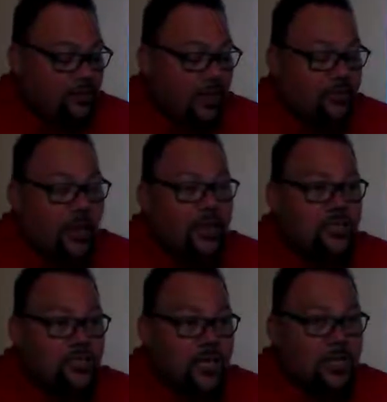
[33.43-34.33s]
that
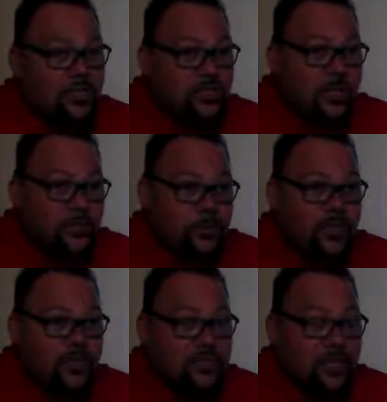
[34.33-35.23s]
exchange takes
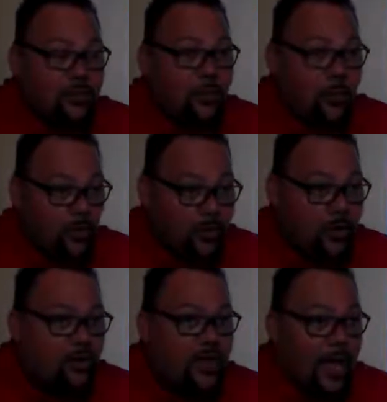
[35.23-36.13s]
place, is at the
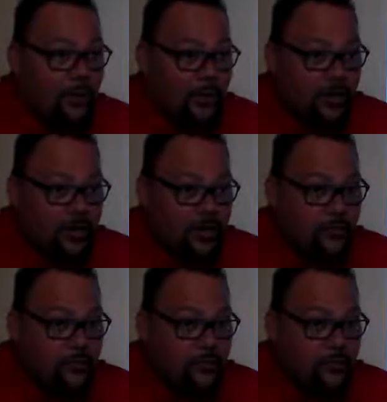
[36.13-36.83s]
pulmonary capillary.